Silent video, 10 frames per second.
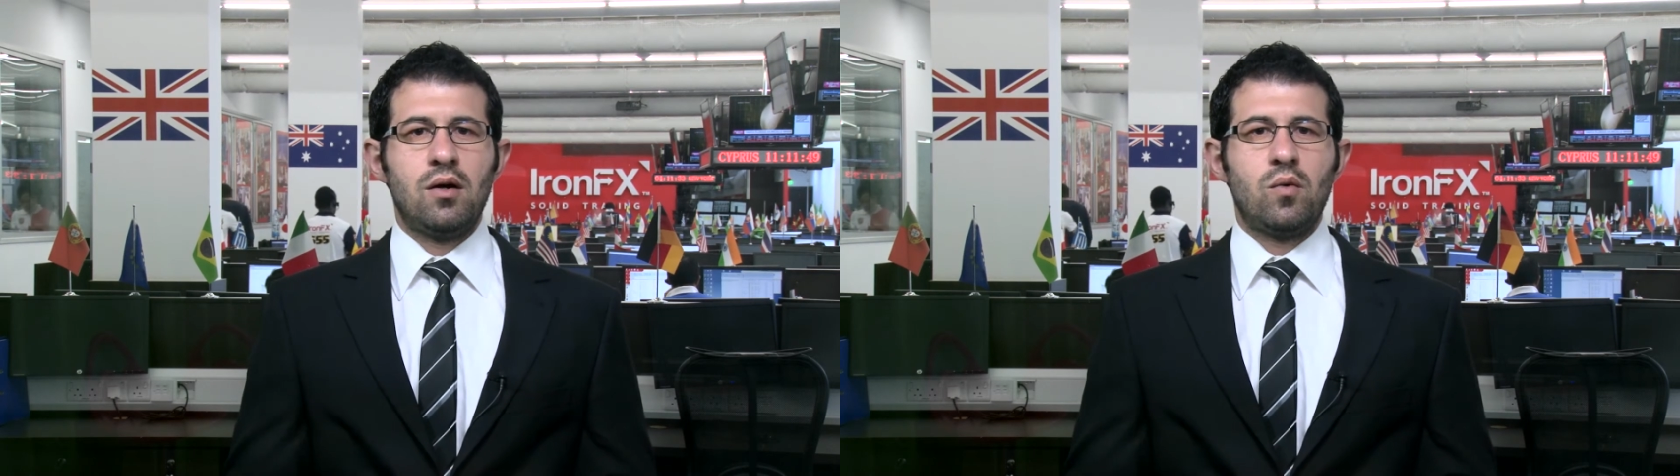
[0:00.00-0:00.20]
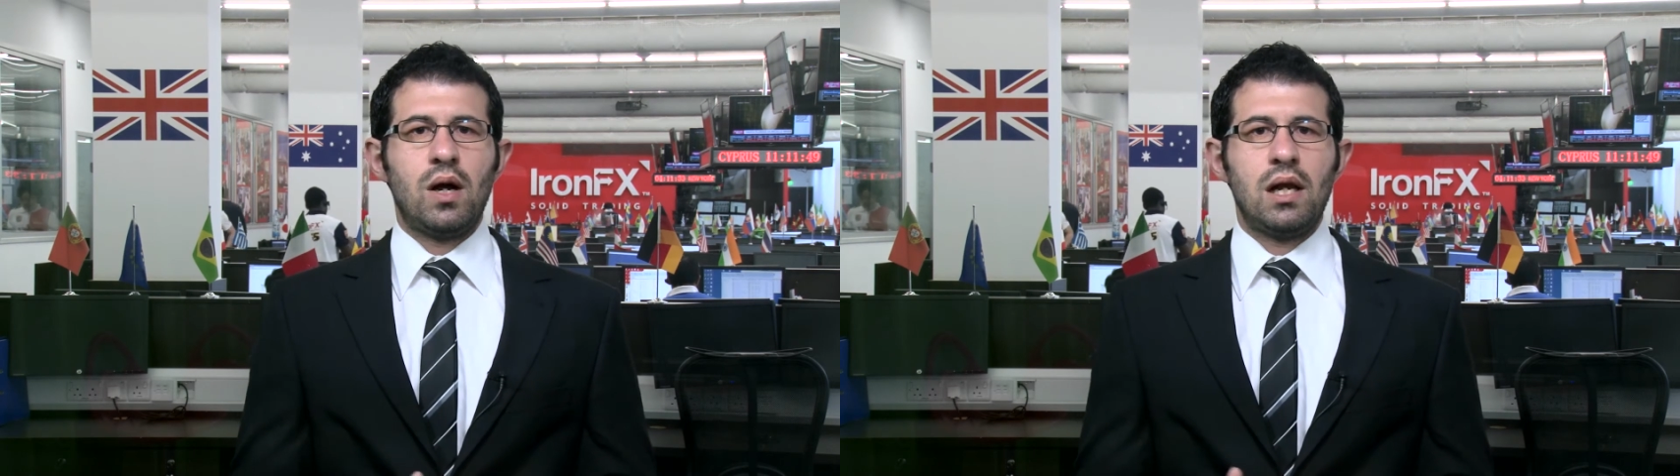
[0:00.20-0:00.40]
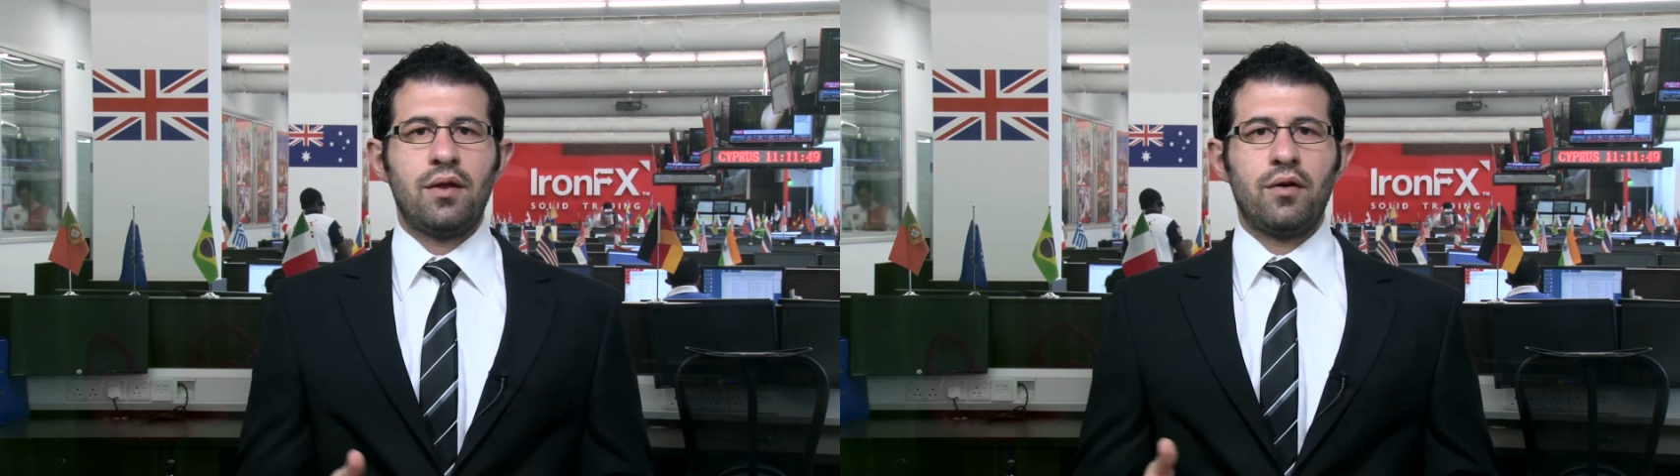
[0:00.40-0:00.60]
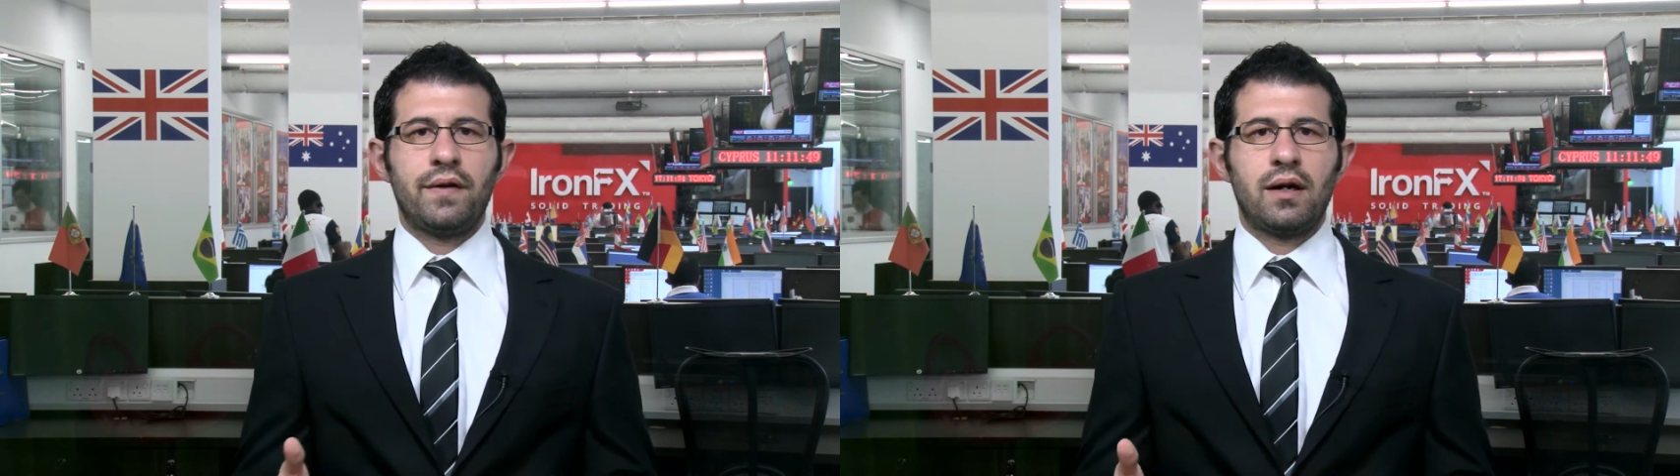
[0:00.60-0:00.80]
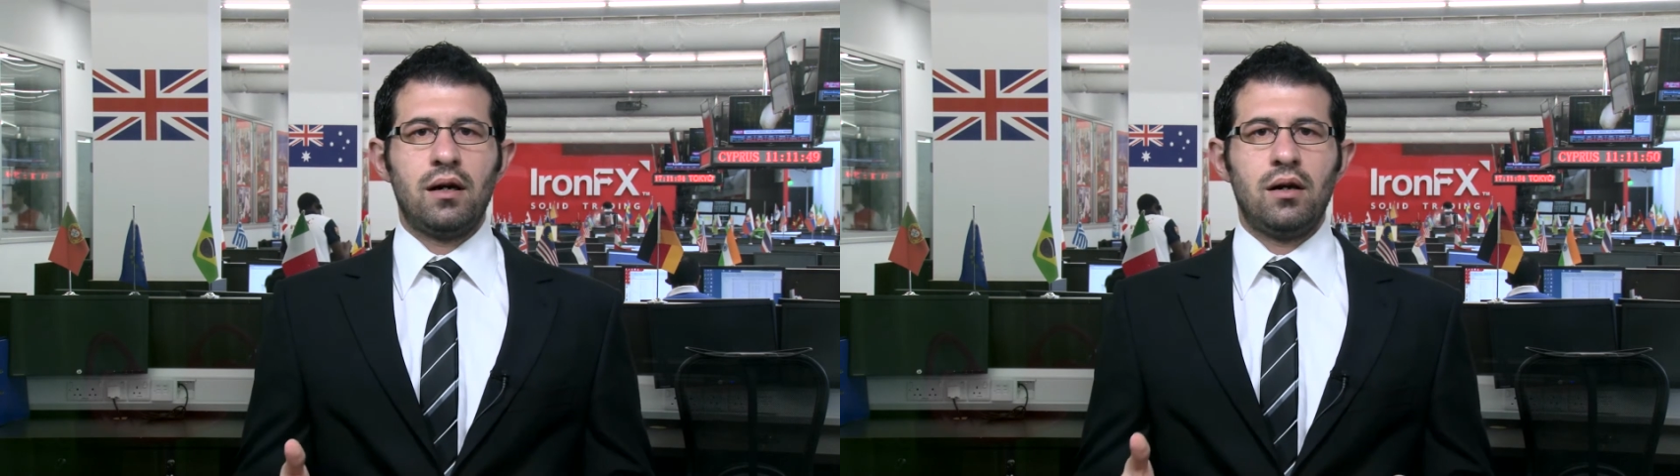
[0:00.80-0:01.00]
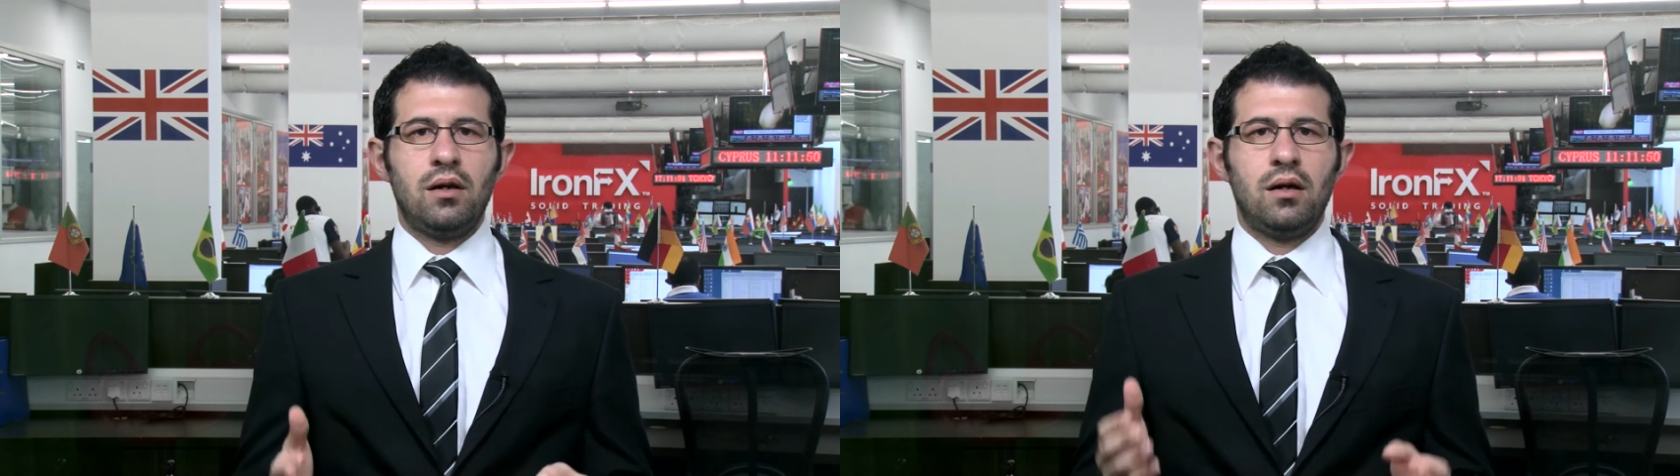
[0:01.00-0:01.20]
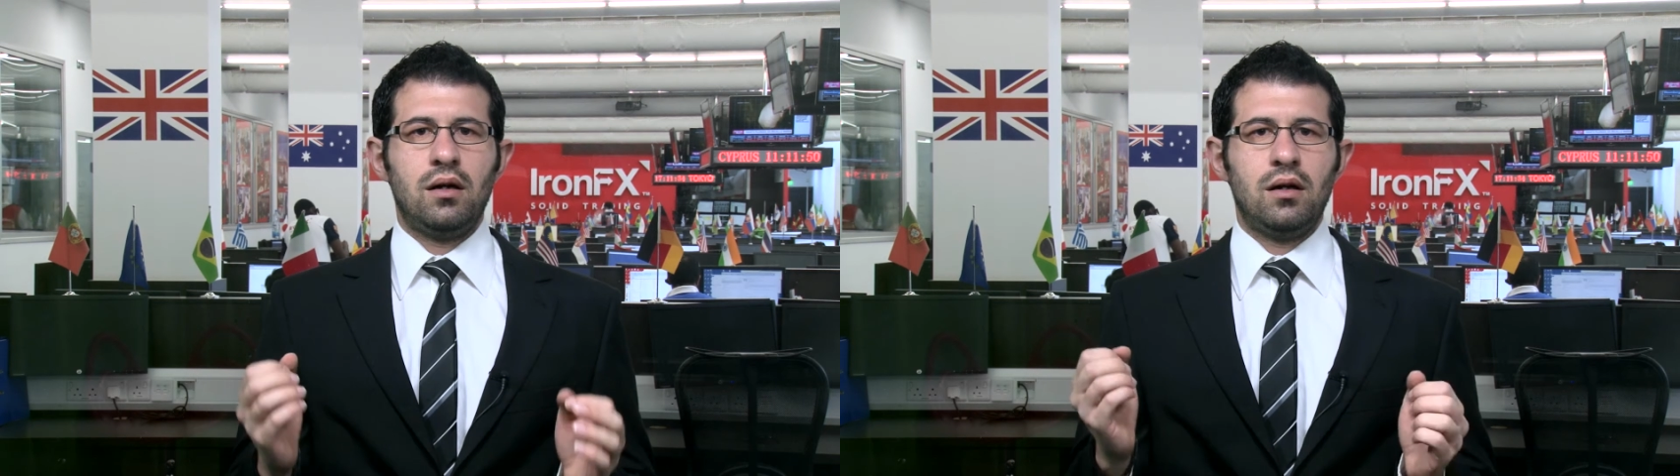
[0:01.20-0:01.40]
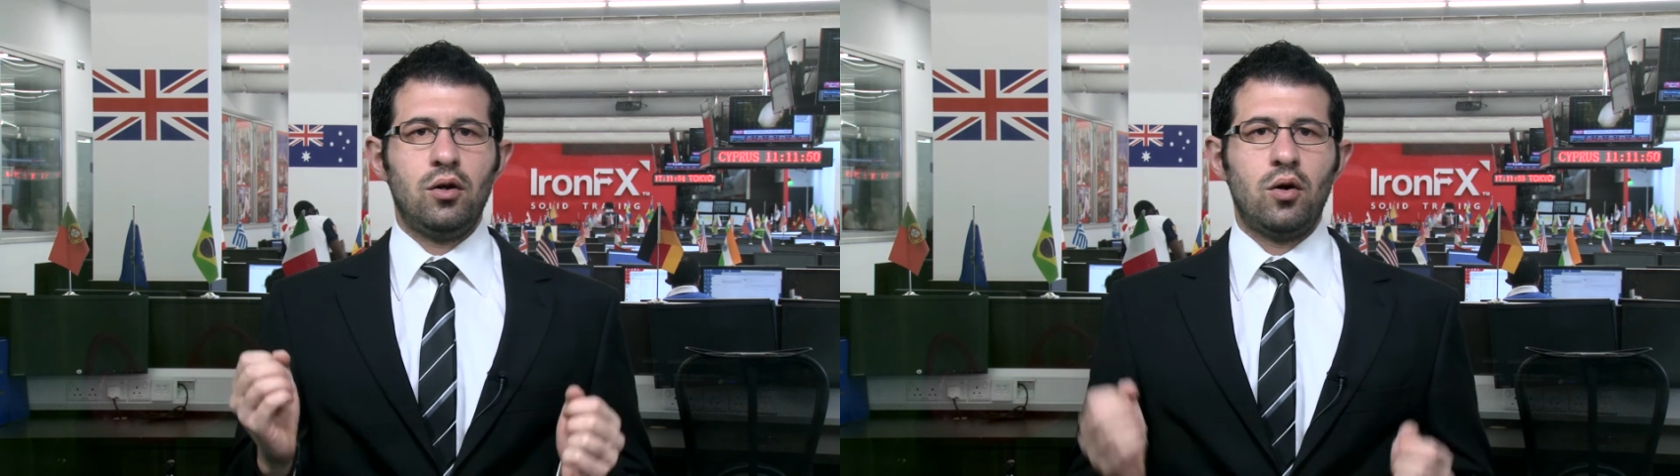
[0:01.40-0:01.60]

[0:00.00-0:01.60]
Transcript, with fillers: While the overall uh,